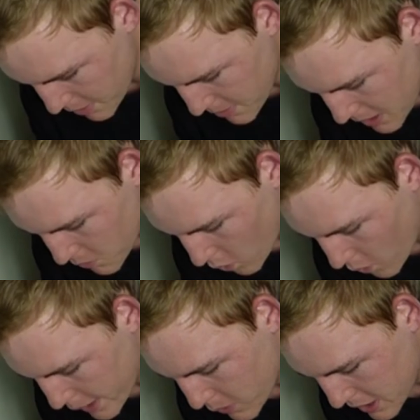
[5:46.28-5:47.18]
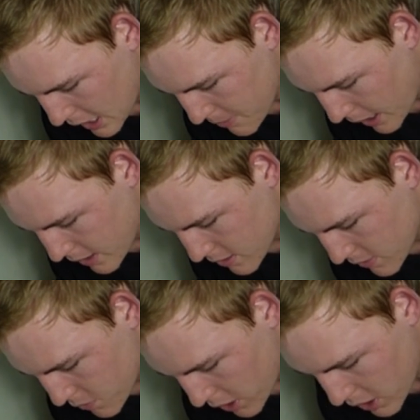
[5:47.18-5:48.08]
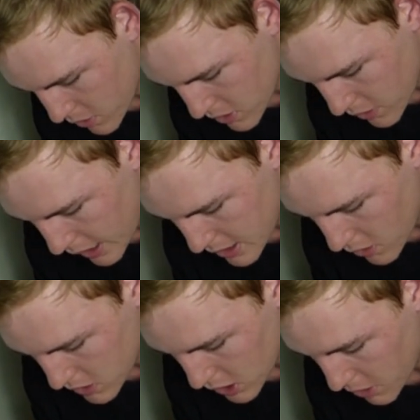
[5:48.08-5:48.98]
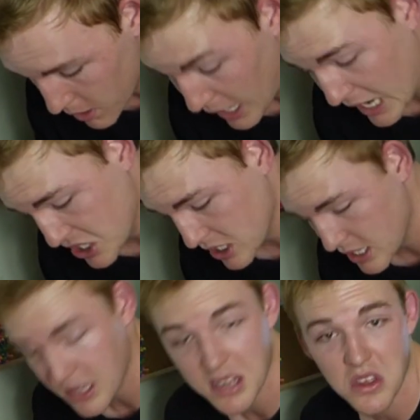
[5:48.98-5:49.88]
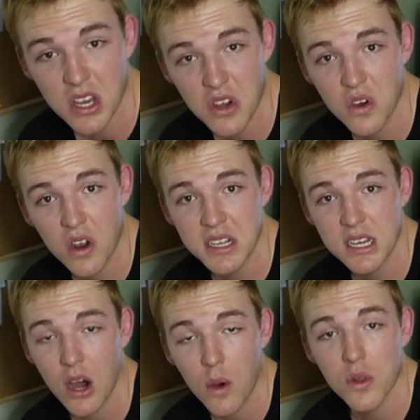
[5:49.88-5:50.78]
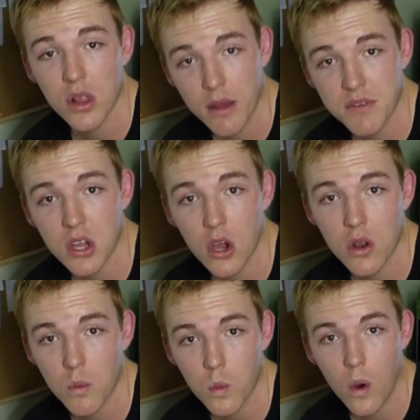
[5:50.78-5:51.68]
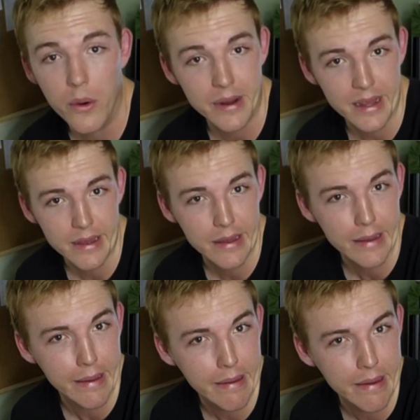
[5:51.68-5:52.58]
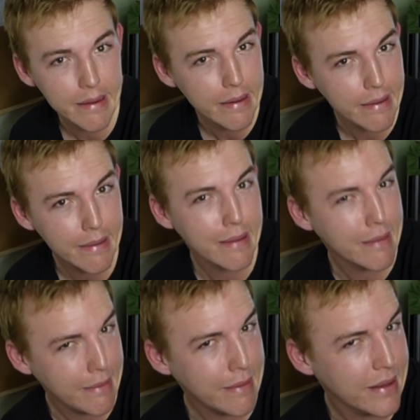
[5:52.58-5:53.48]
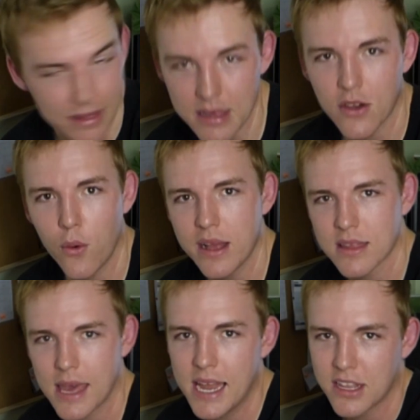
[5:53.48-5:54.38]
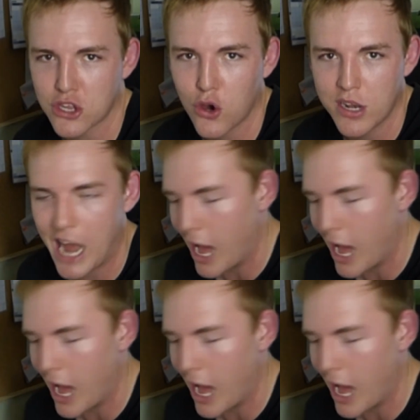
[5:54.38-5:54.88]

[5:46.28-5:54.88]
Come and meet in Warwick one day, mate. Rodeo was on late in October. Actually, sounds like a good idea. I would love to go to Warwick. It's in Queensland, it's good